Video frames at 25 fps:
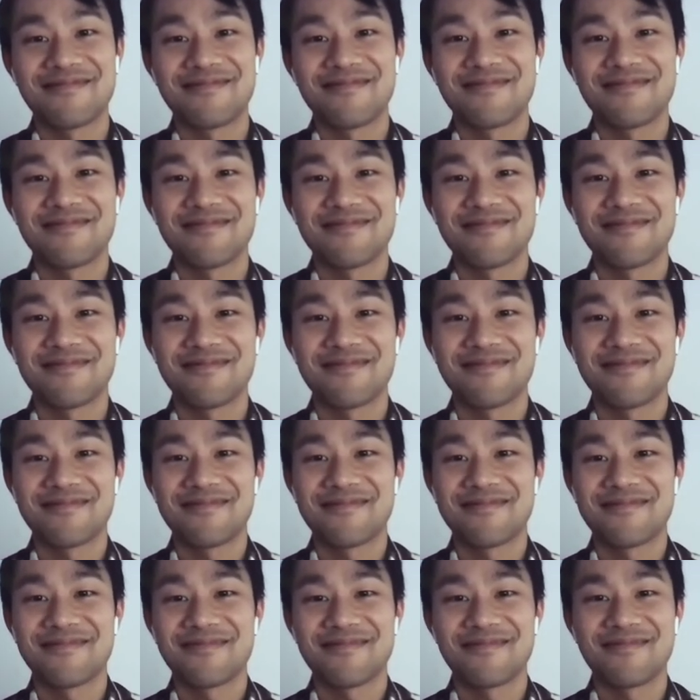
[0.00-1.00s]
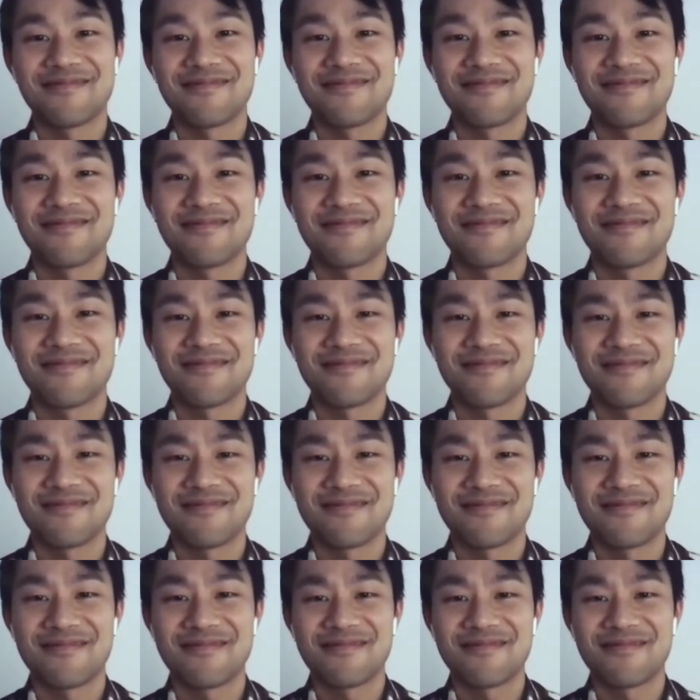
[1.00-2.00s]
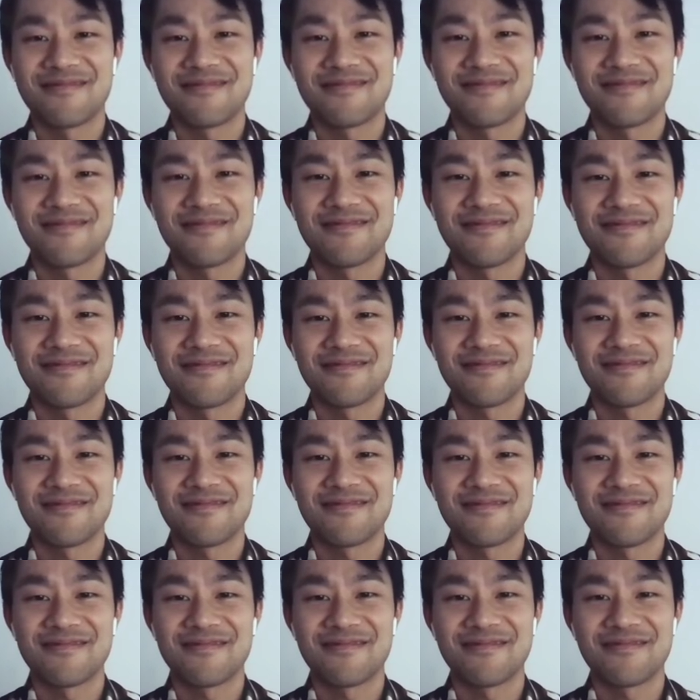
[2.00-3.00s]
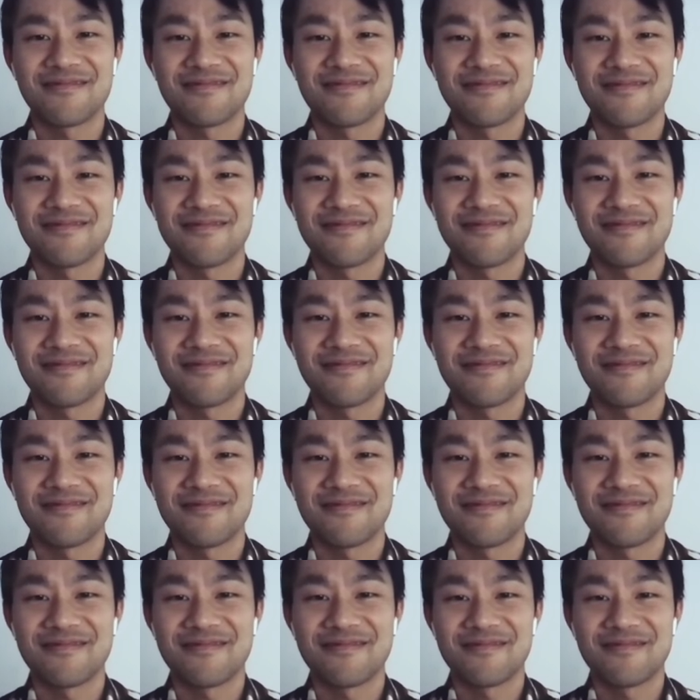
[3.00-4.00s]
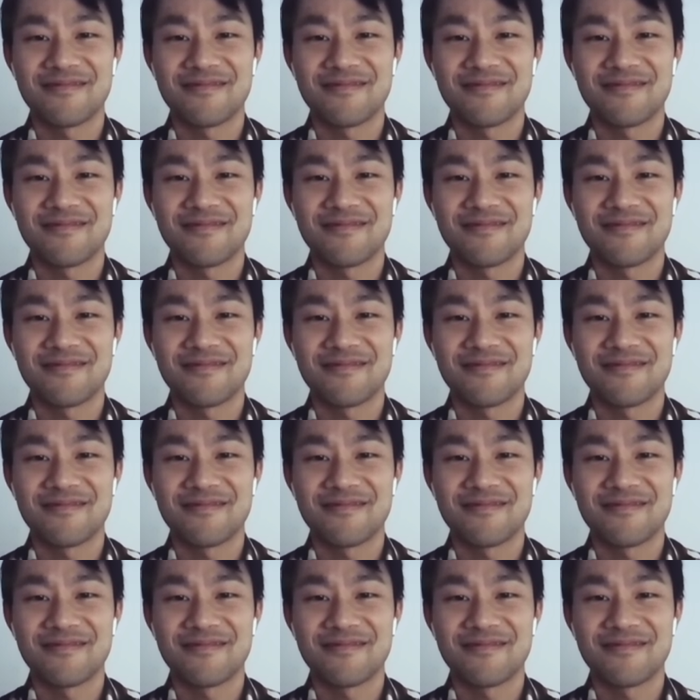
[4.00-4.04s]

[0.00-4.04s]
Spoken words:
No words are spoken by the person on screen.